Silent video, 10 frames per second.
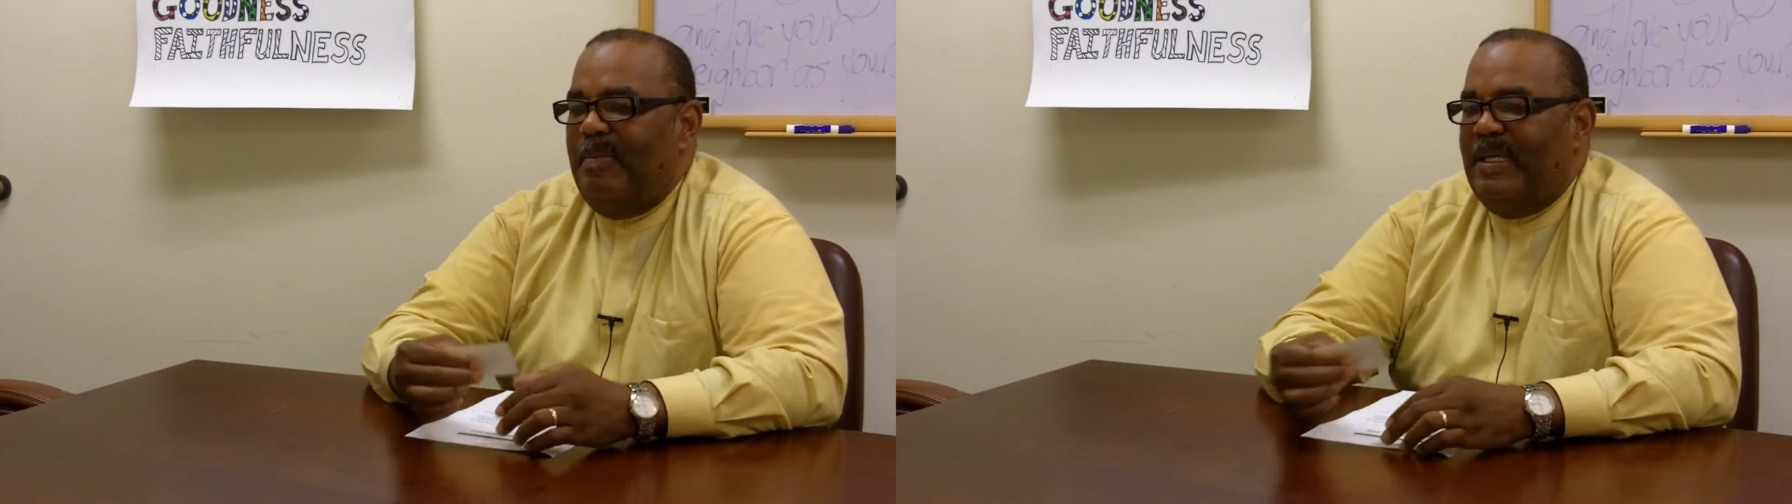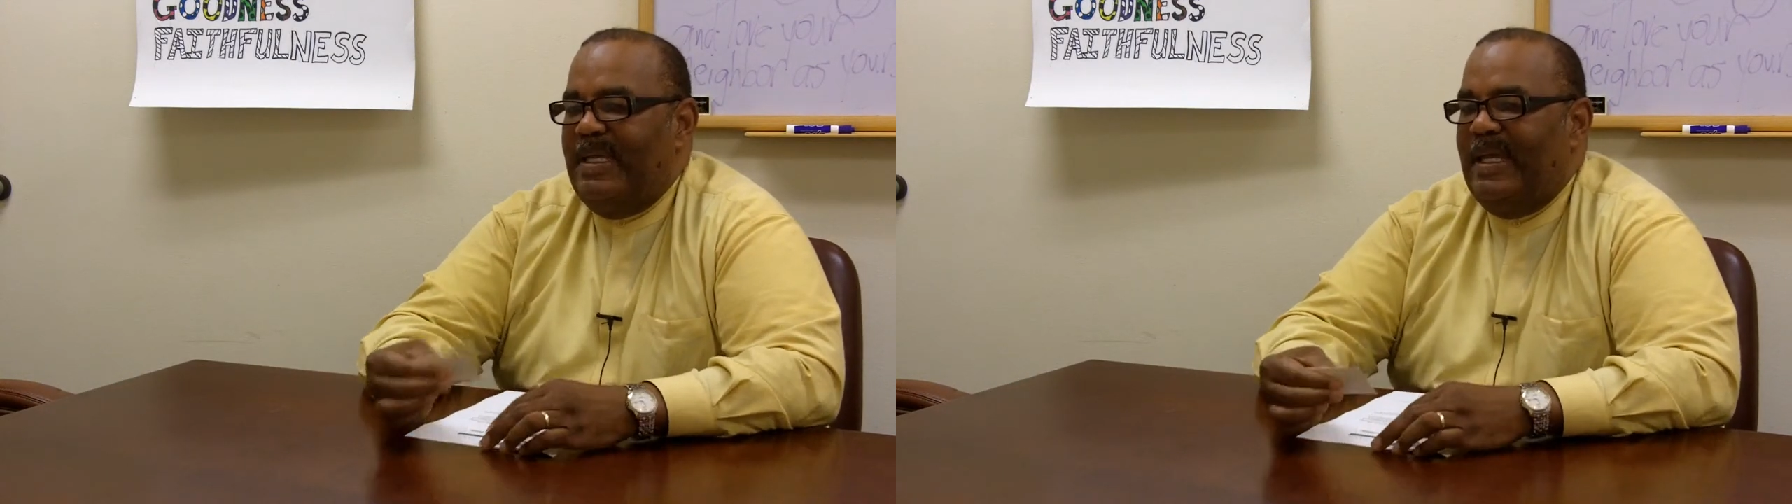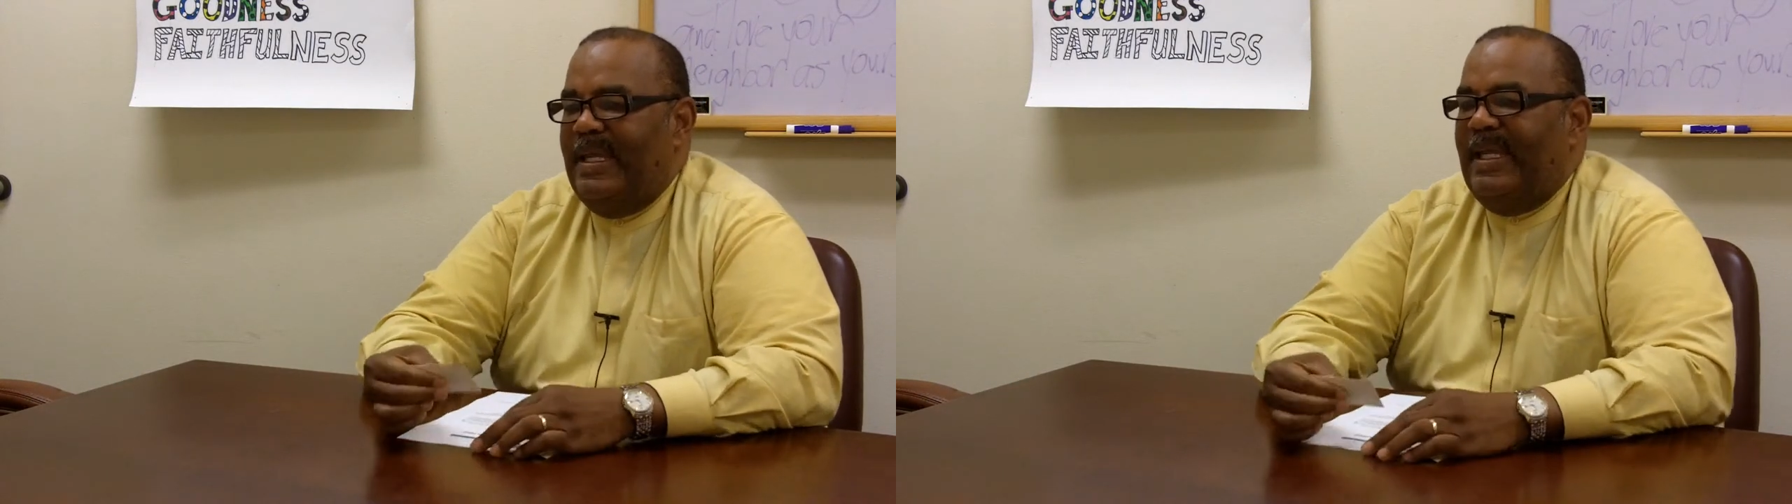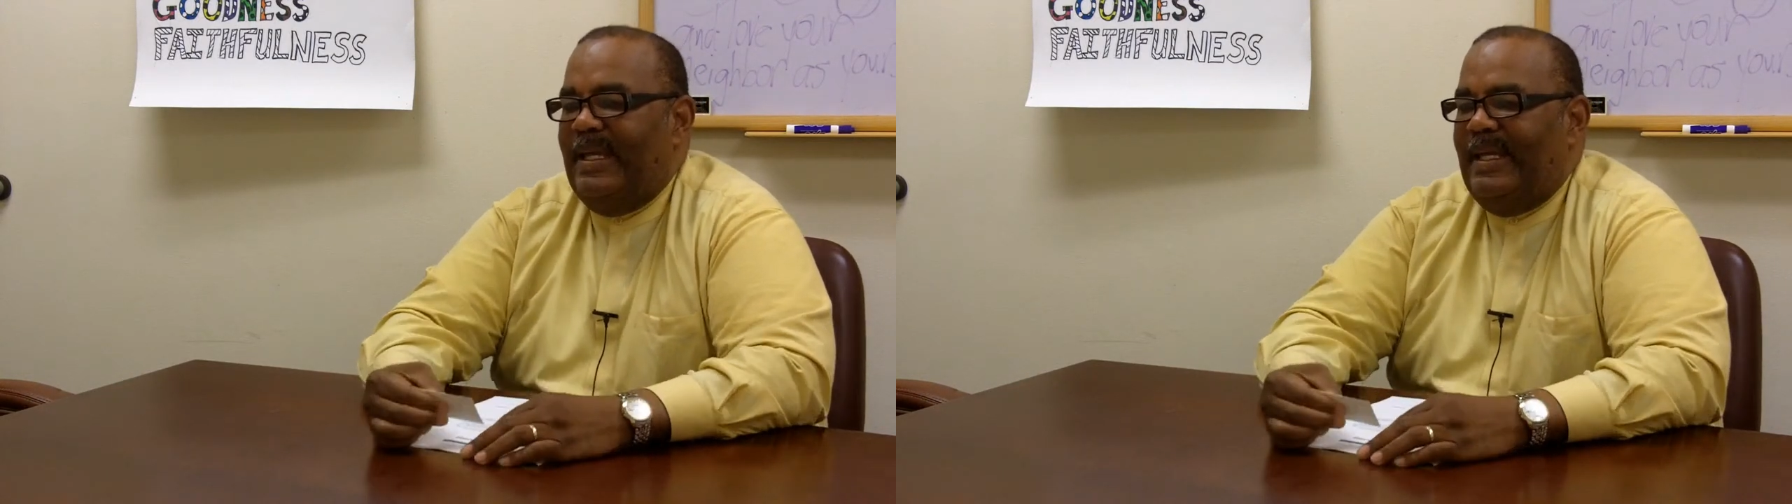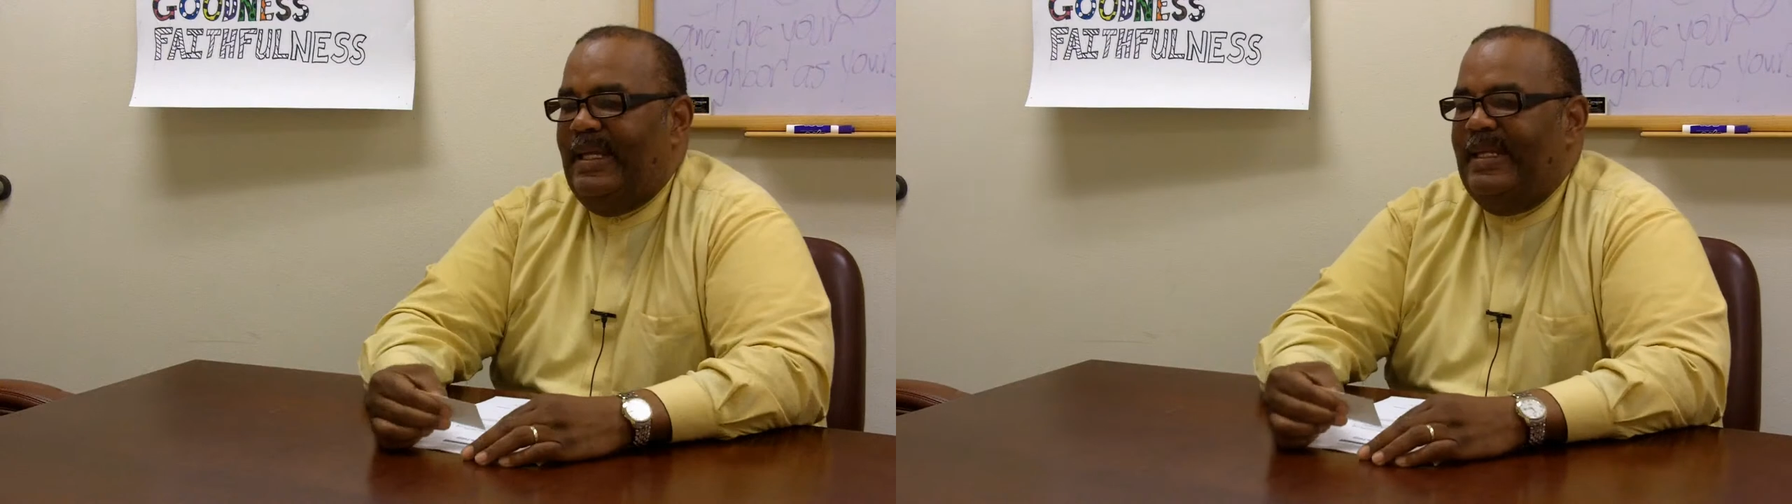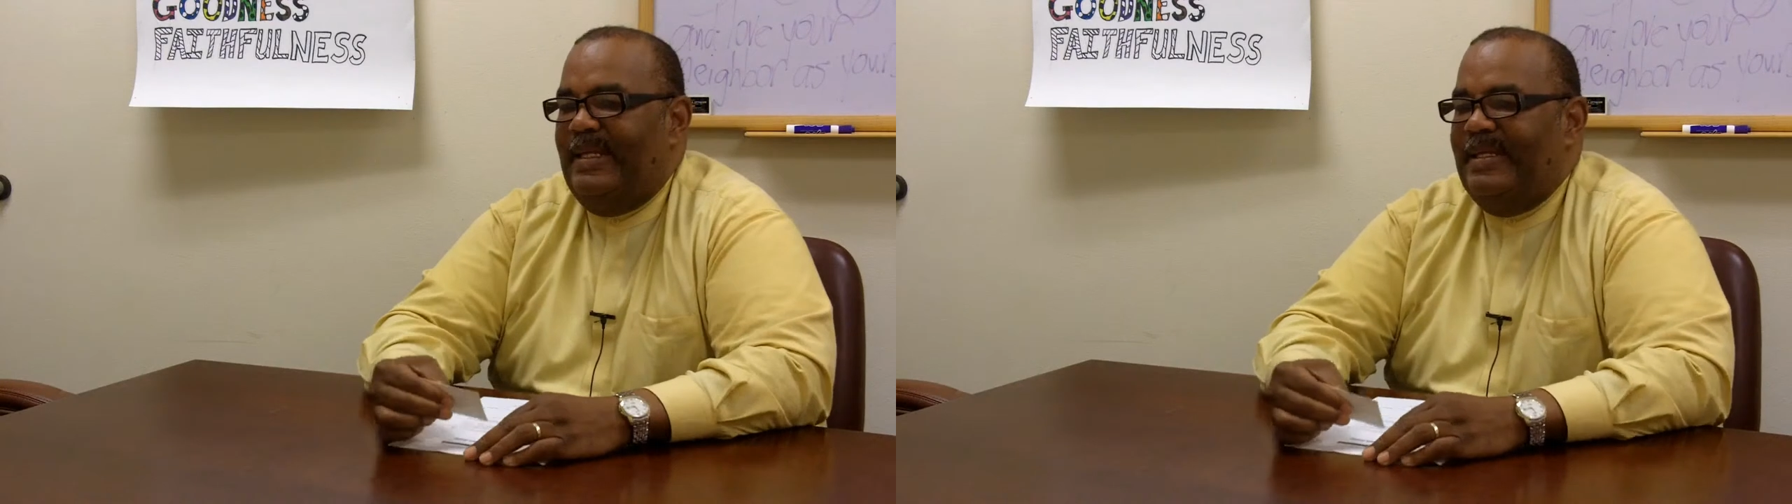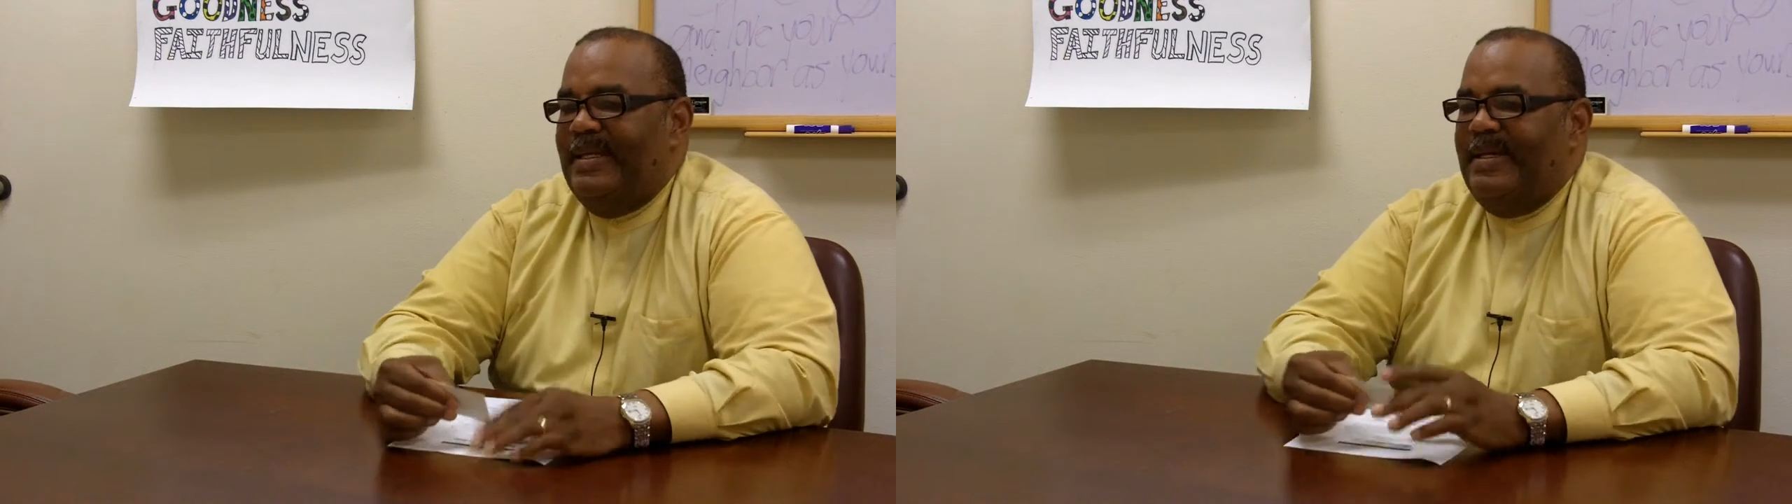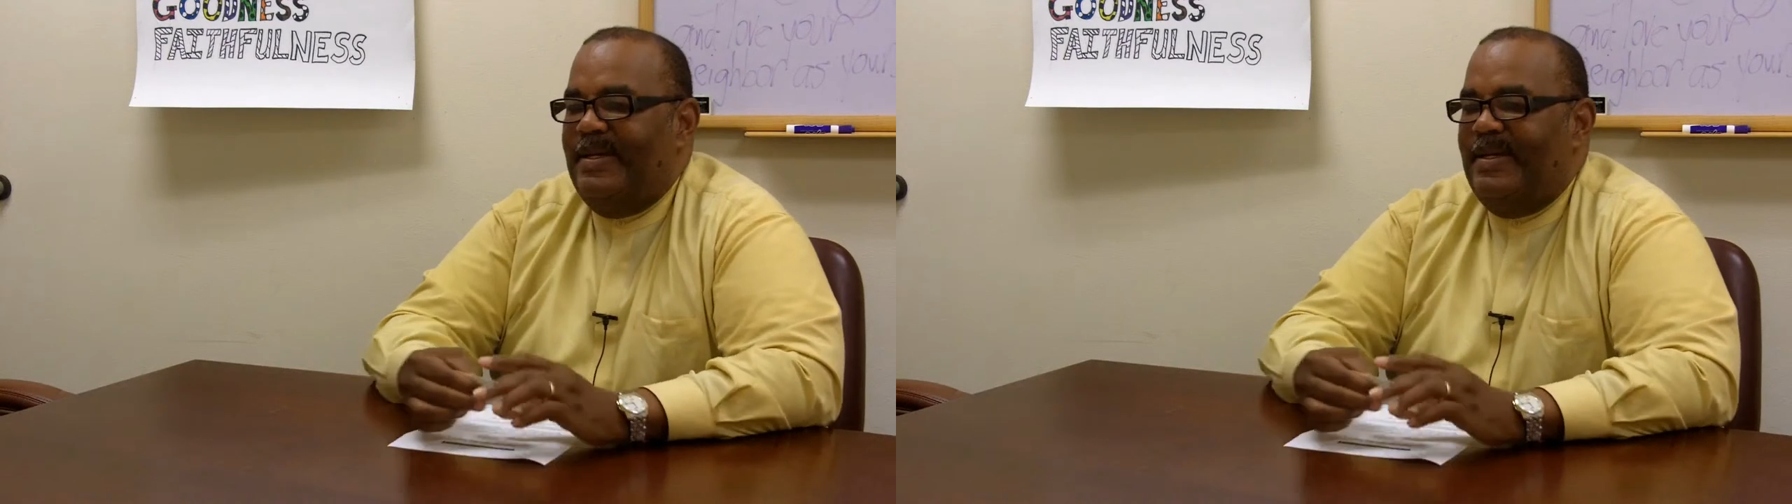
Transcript: beginning and an ending.